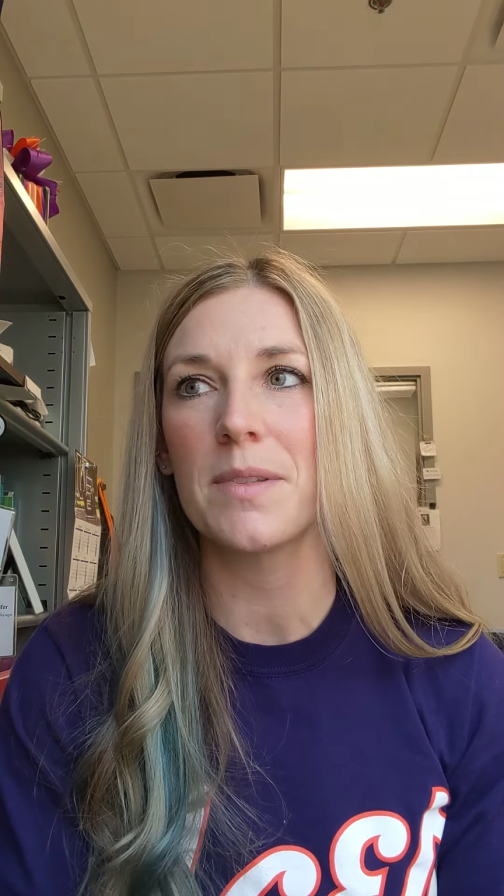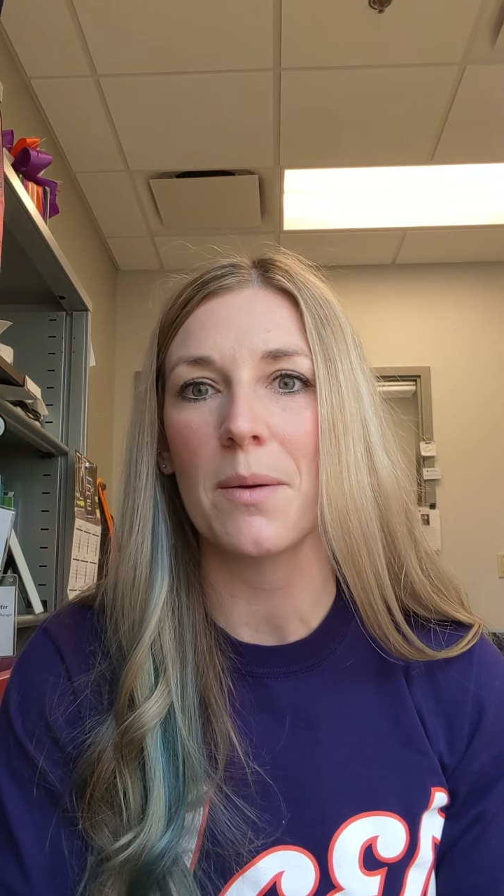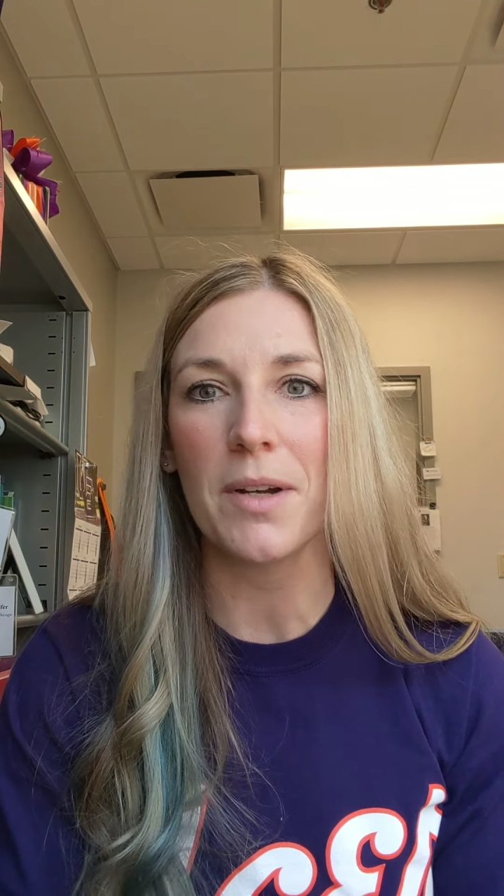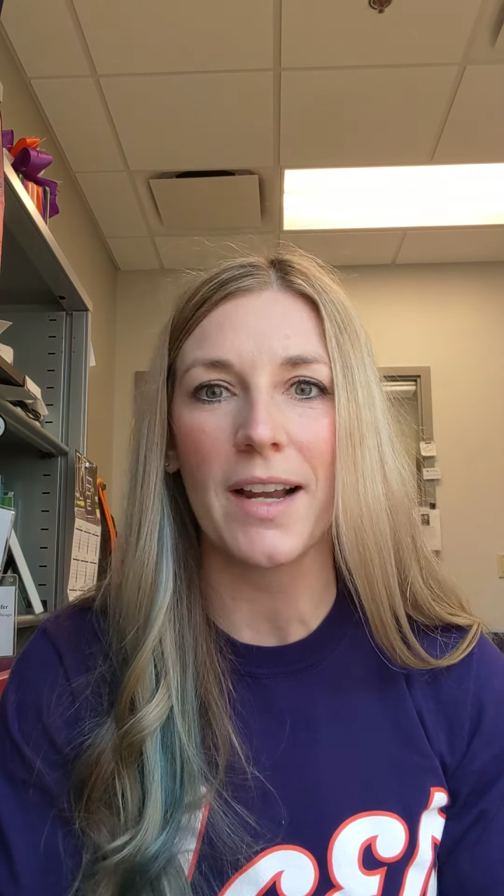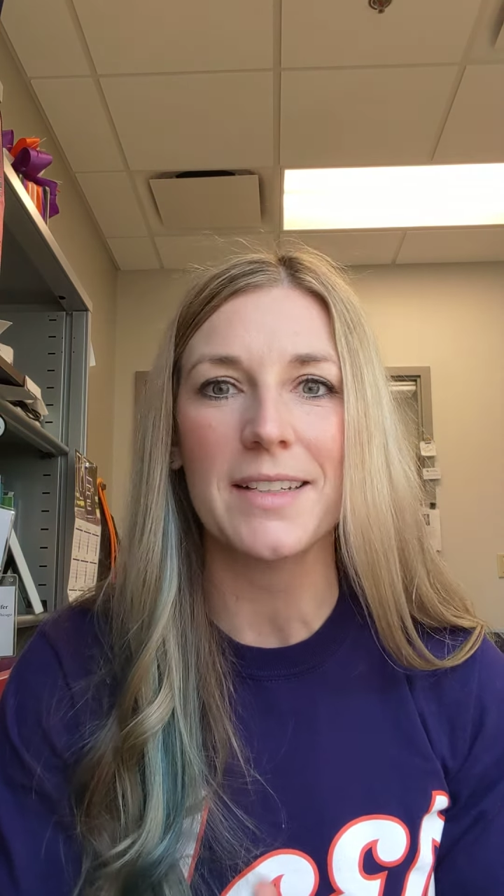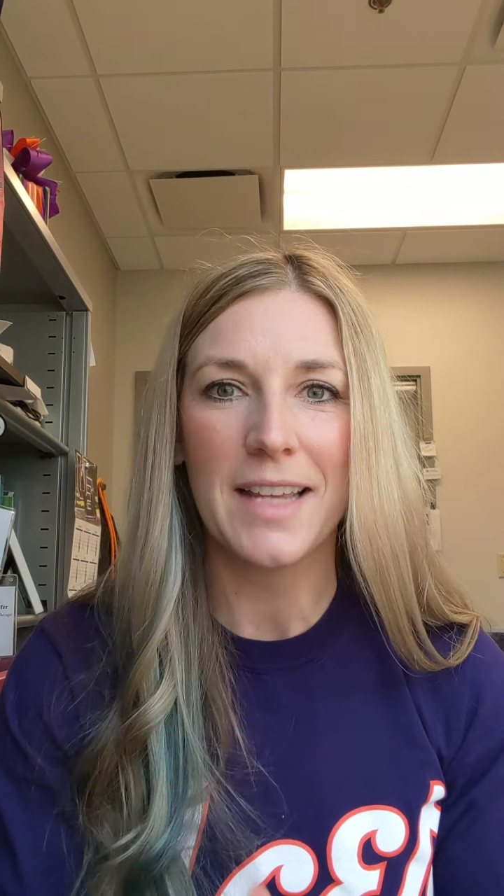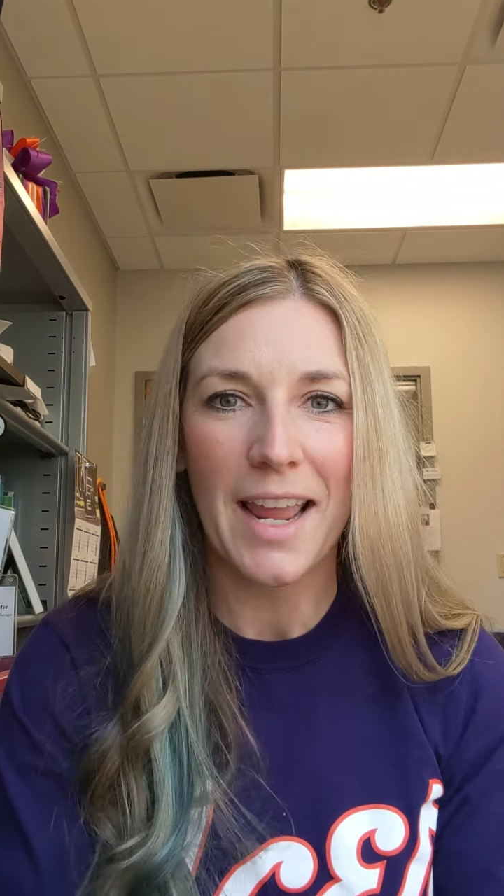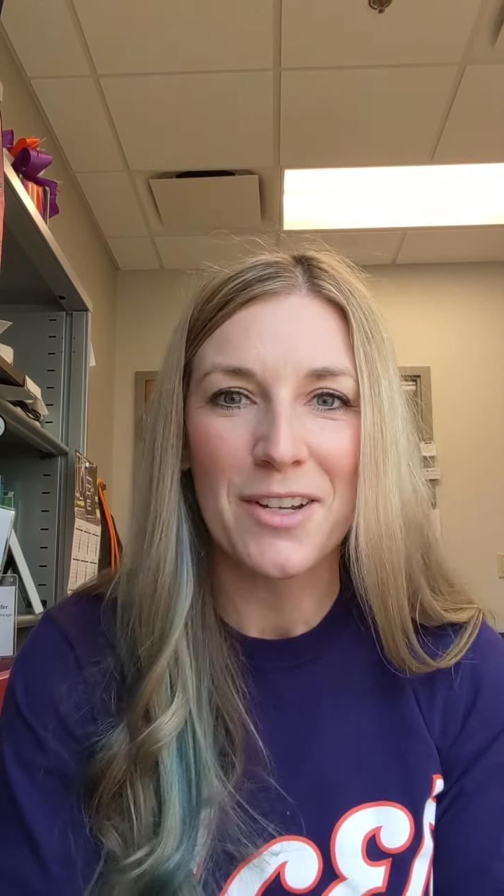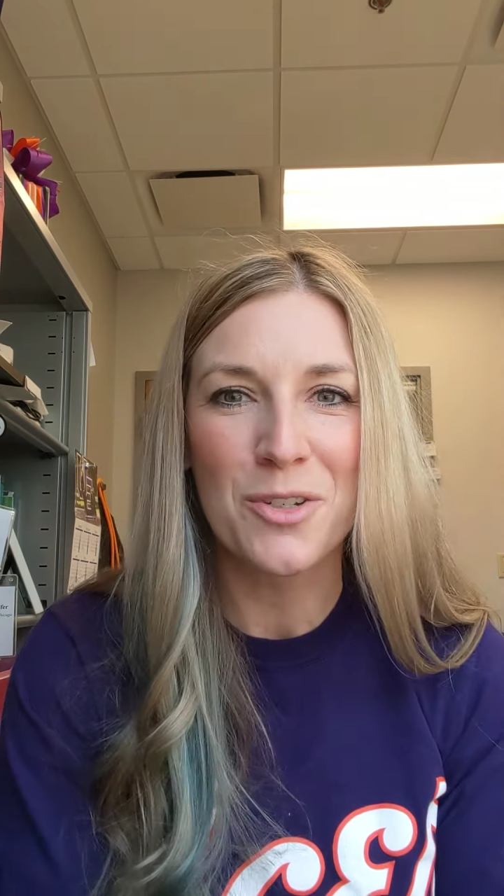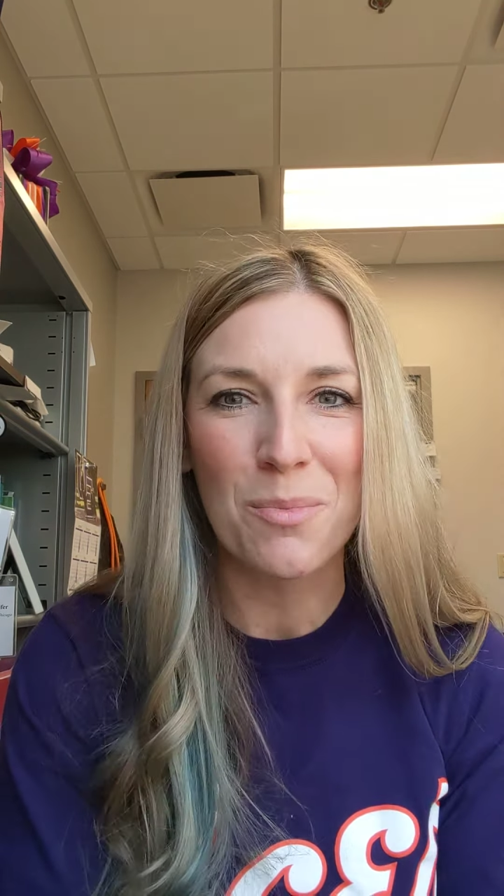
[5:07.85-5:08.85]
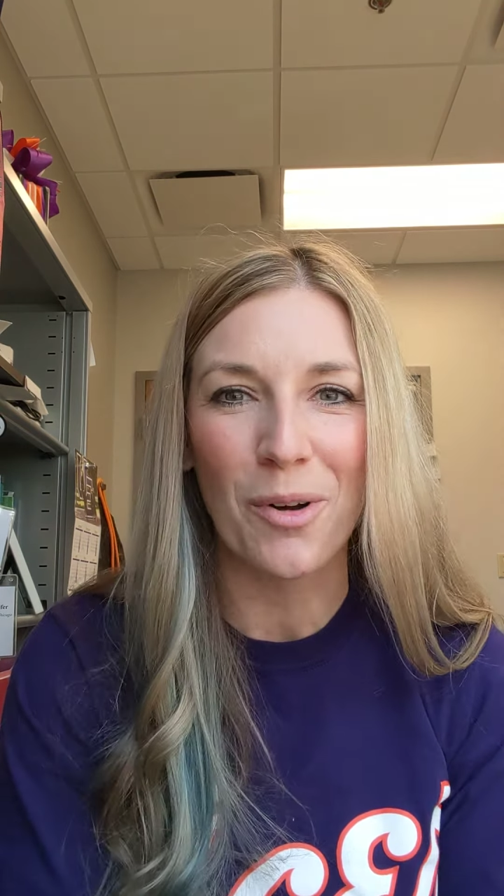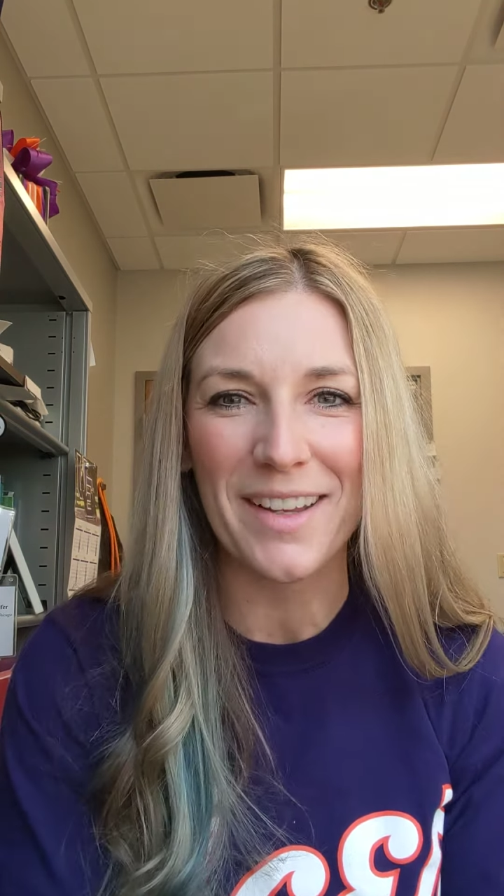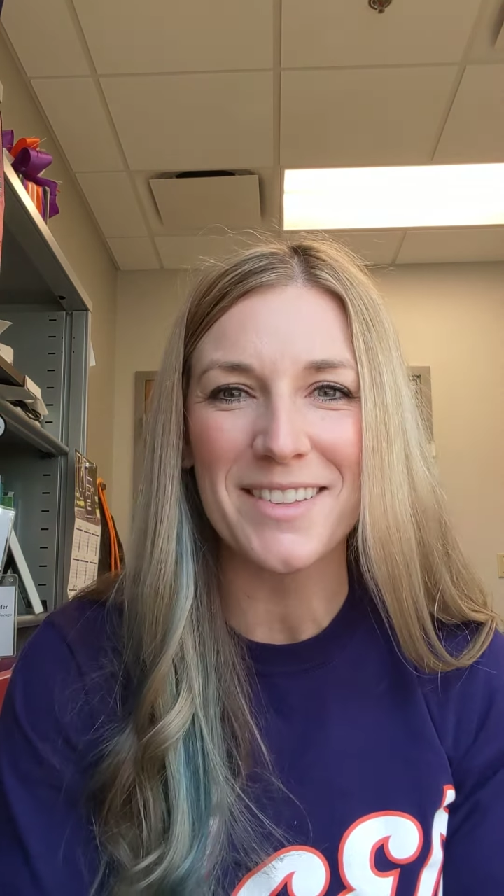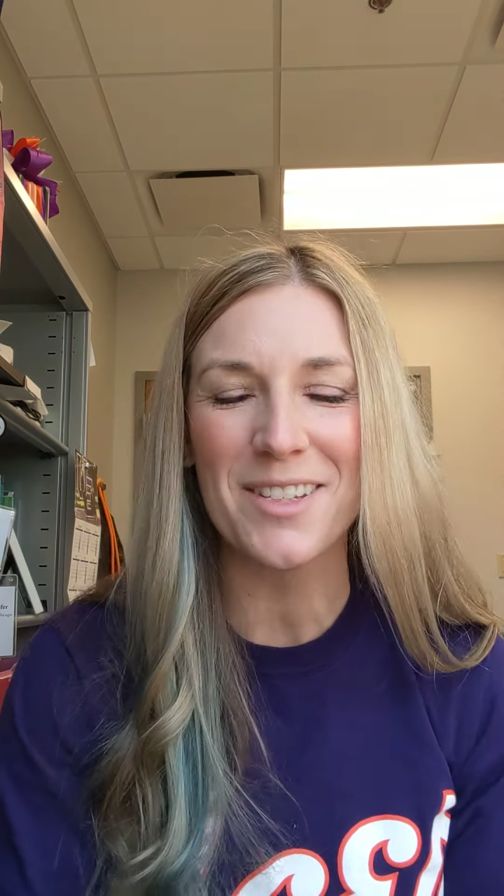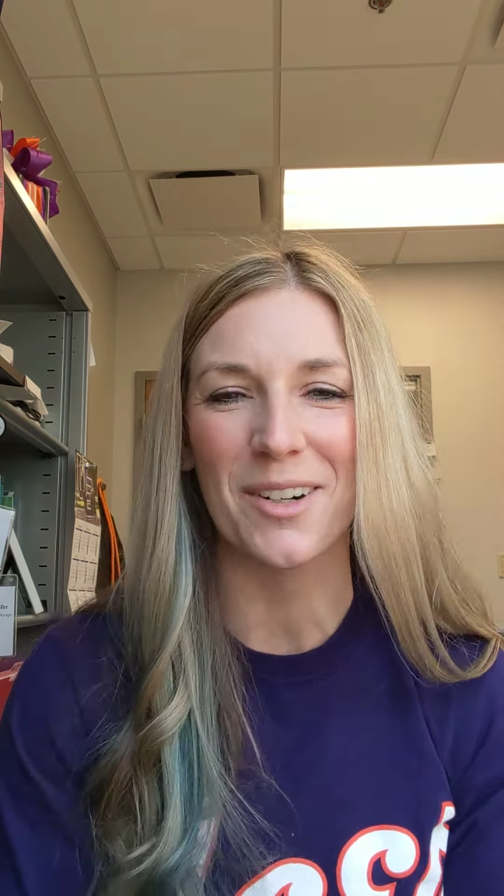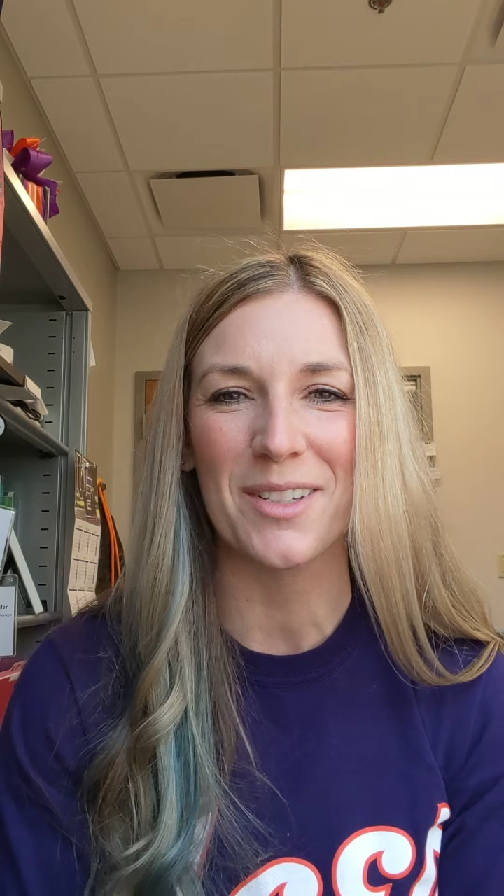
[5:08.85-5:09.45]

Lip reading: kind of tangible answer